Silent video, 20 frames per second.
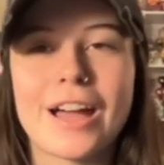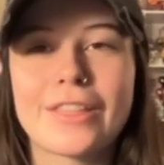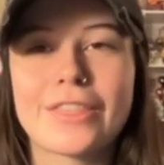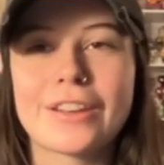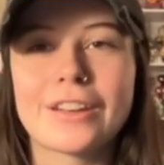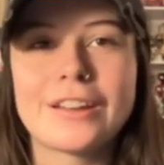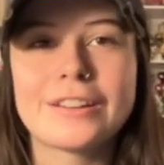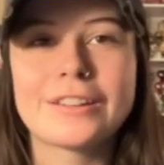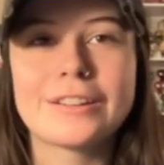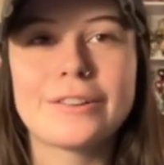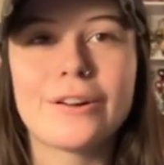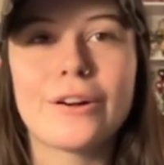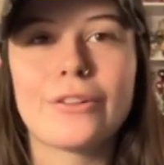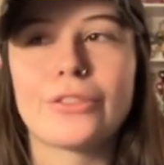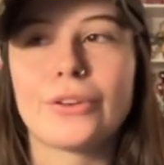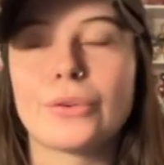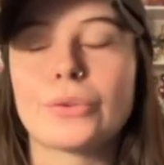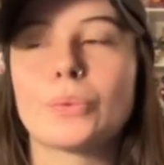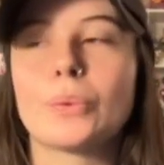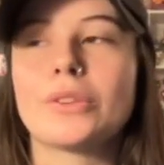I think I did all
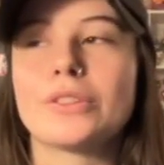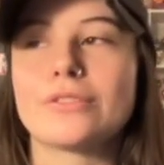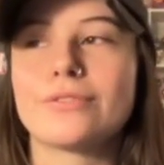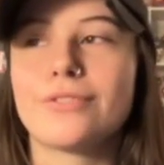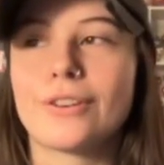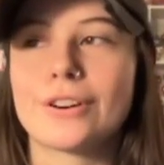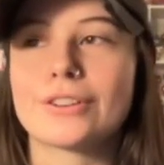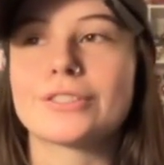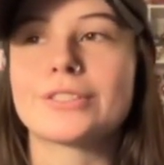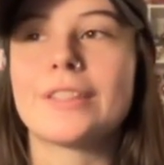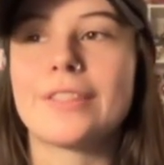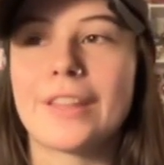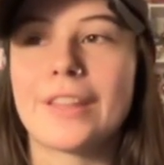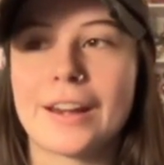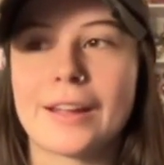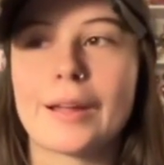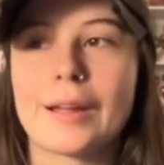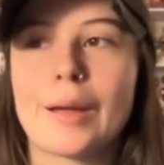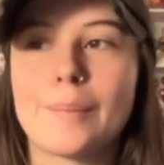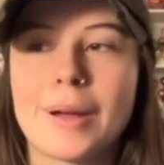those ones first, and
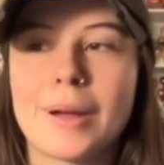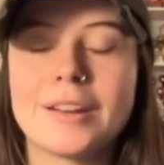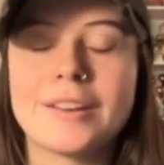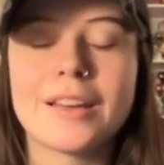then I got my